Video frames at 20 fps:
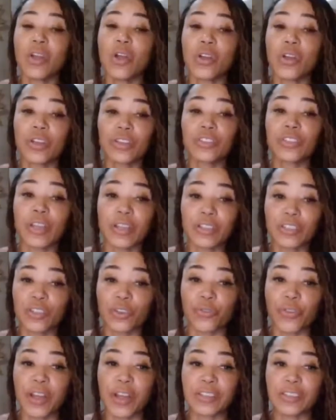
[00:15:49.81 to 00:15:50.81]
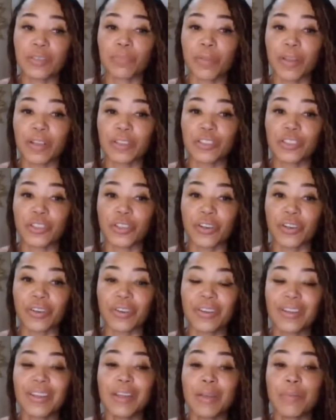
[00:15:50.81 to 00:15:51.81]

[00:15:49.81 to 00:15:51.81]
or you can test your fasted blood sugar,